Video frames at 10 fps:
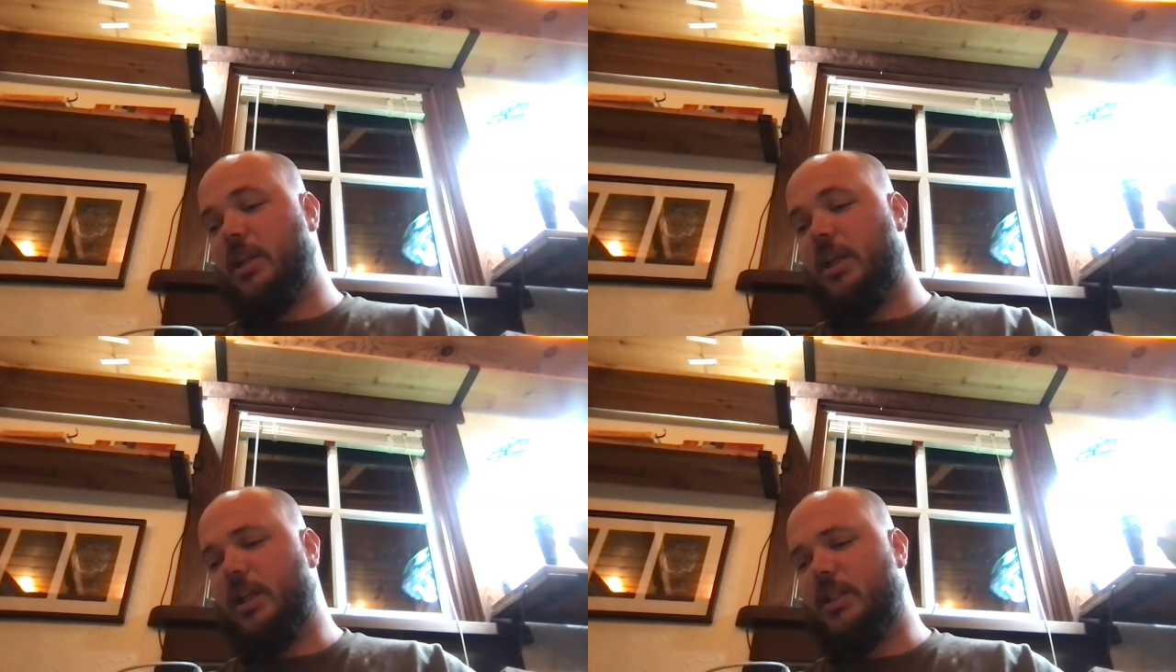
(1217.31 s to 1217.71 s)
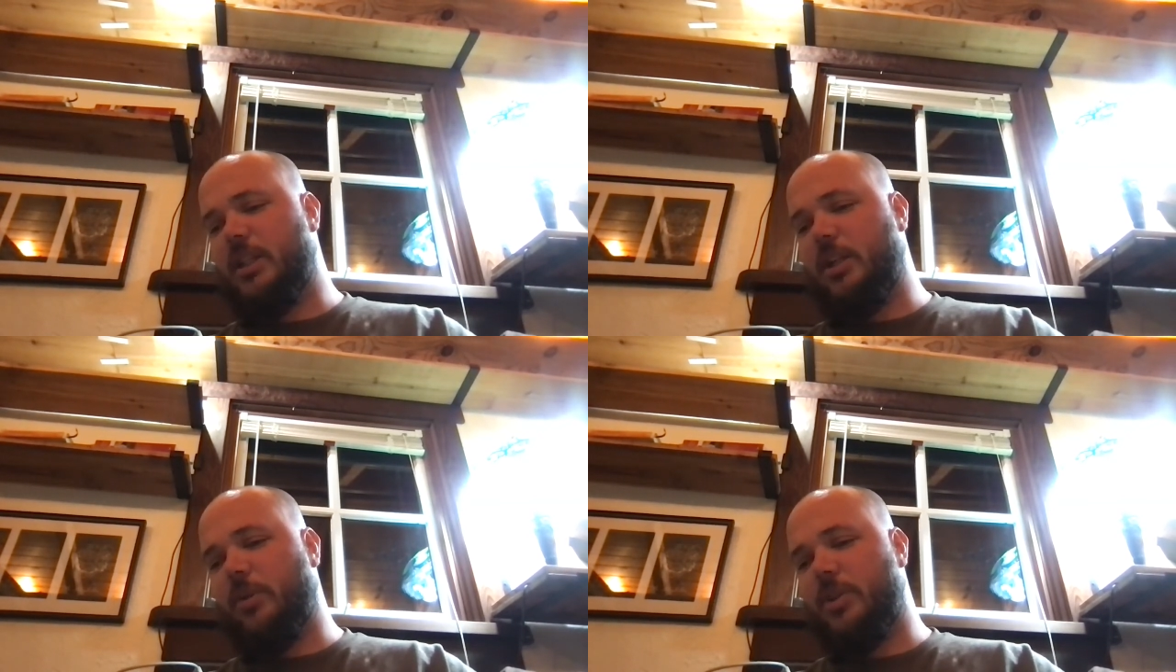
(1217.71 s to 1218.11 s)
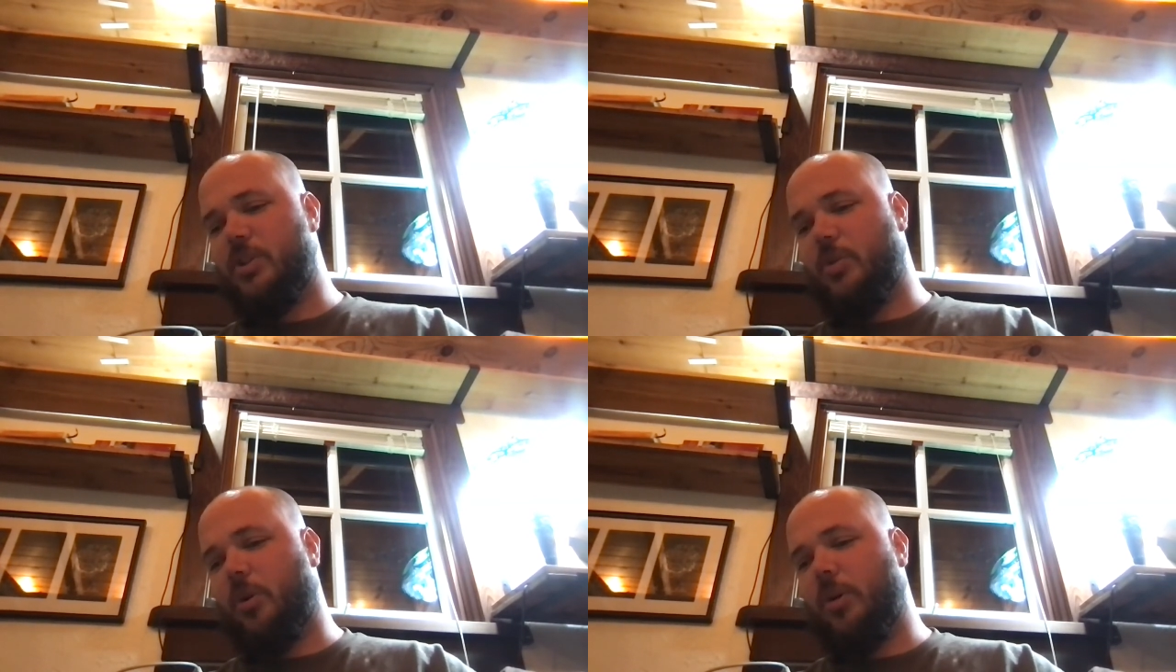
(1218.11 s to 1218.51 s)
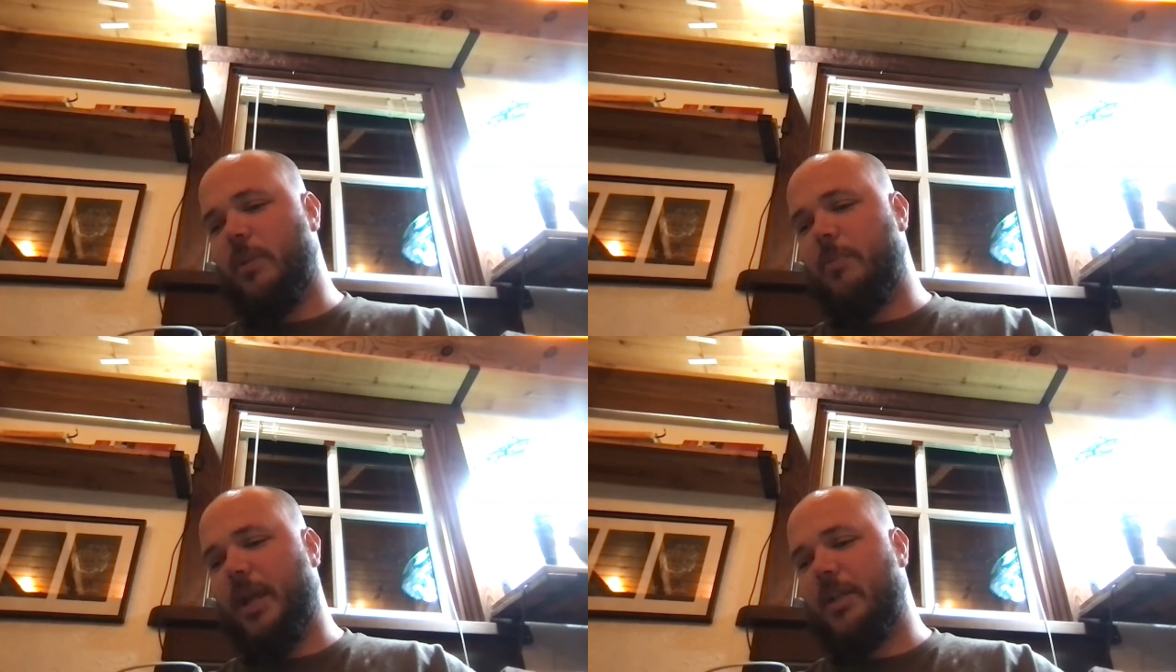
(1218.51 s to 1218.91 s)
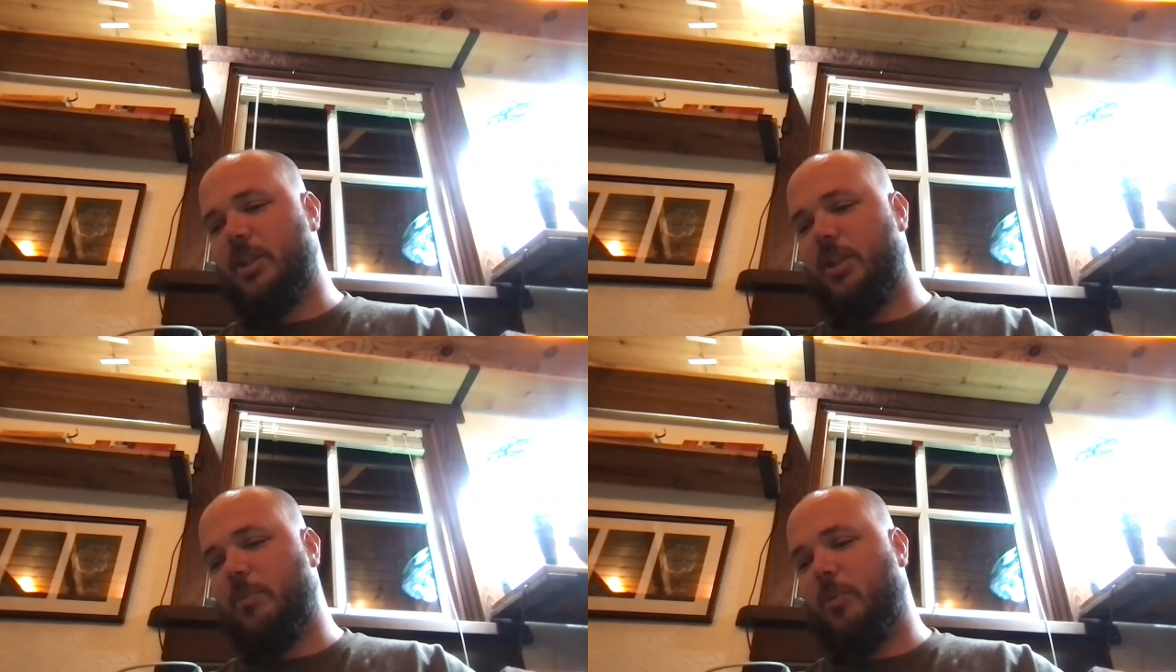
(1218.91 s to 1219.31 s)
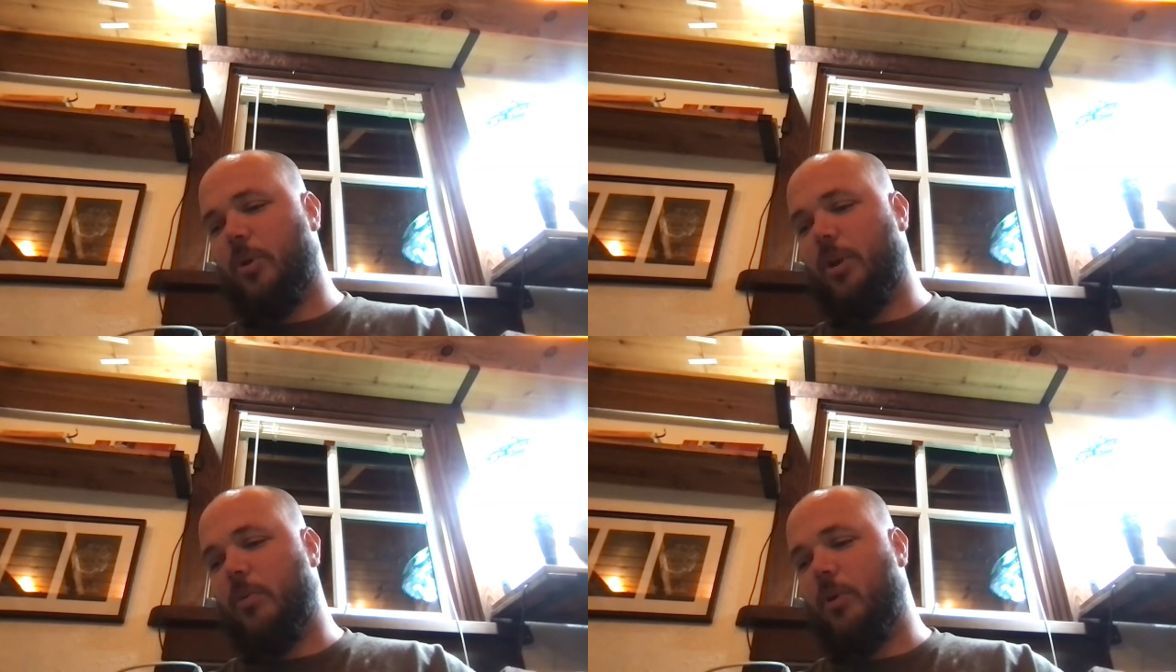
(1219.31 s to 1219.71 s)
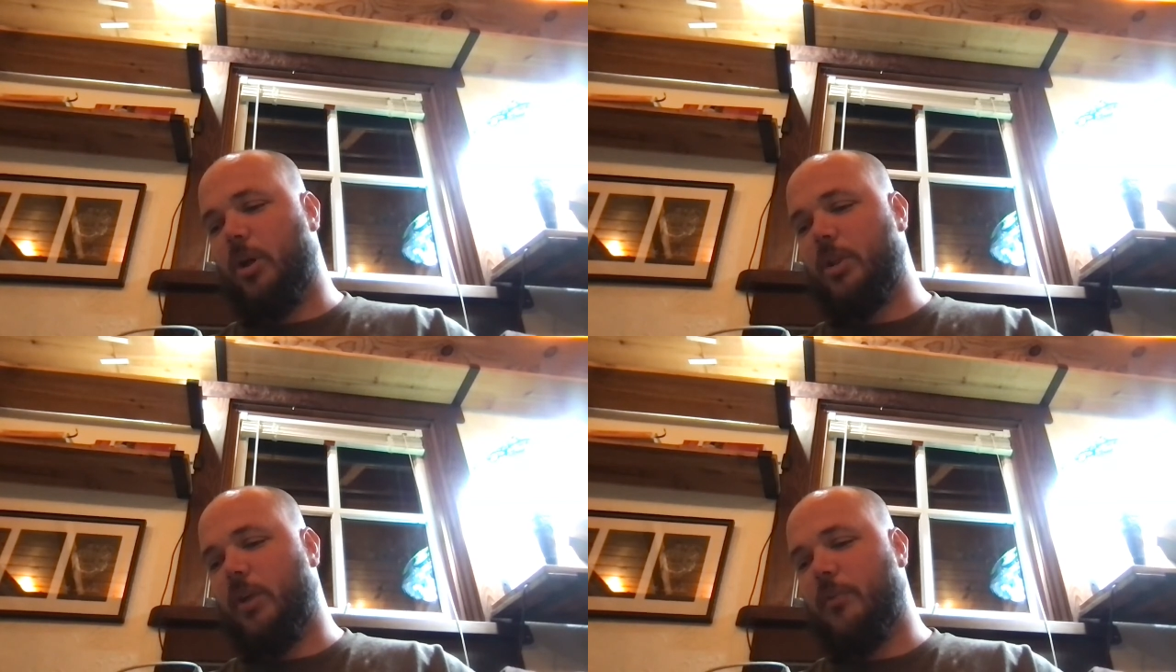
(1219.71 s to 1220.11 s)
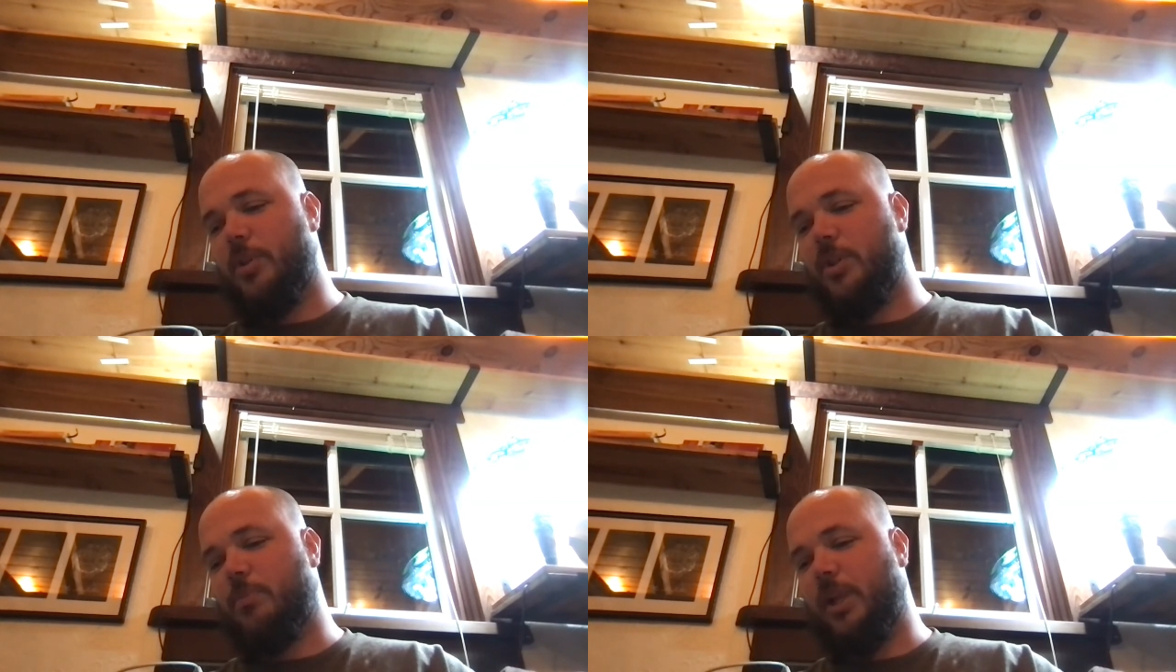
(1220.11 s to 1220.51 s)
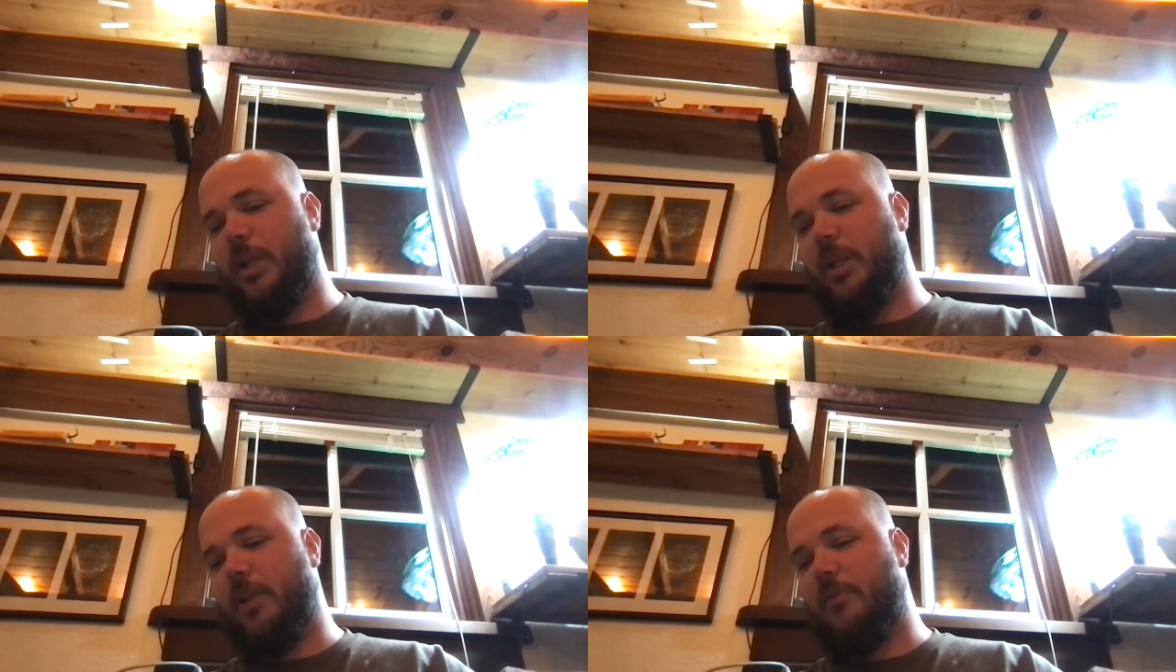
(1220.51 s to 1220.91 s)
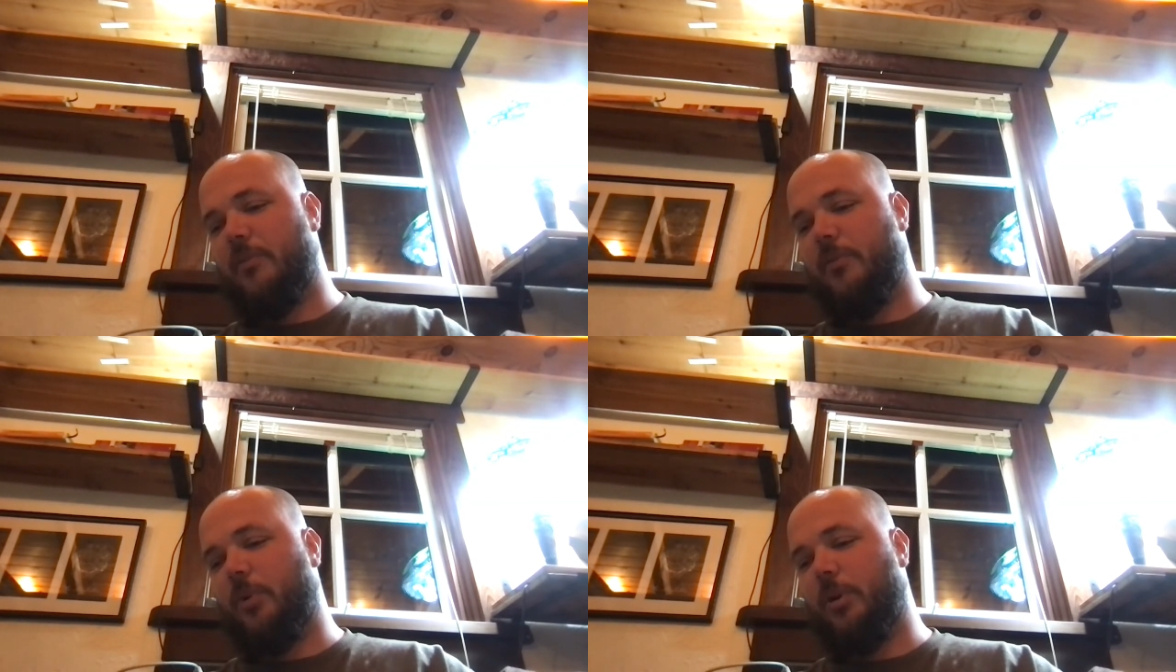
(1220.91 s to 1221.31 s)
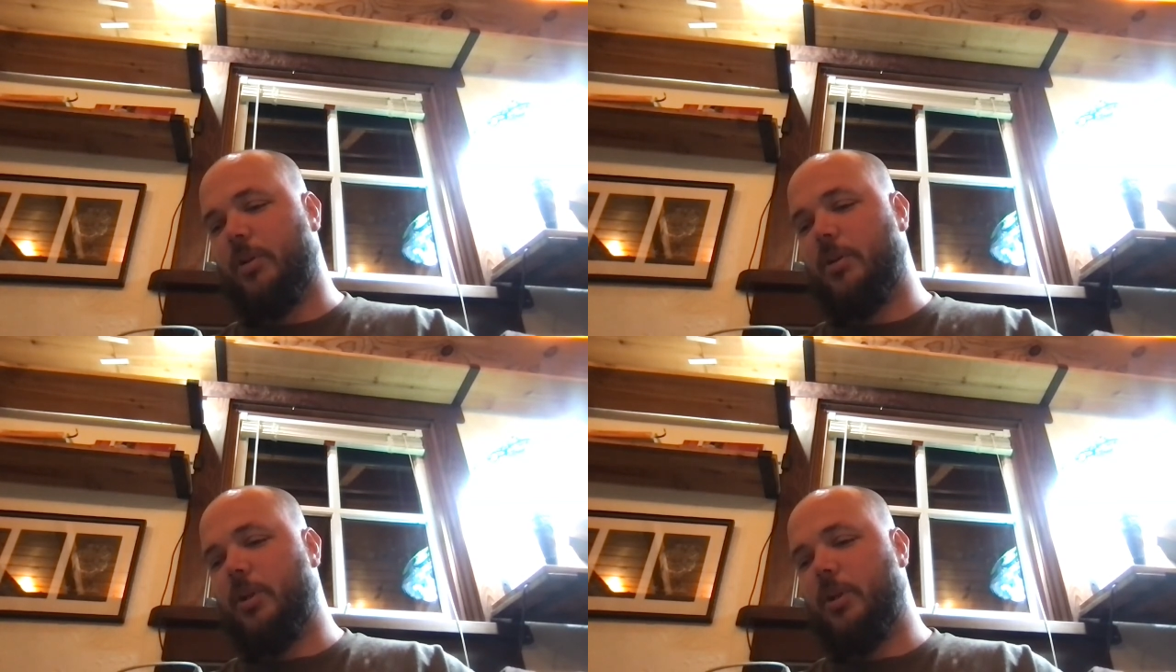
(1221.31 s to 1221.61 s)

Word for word: He said, "Don't get sore. I'll get it back to you in the morning," and walked off with his plate, knife, and fork.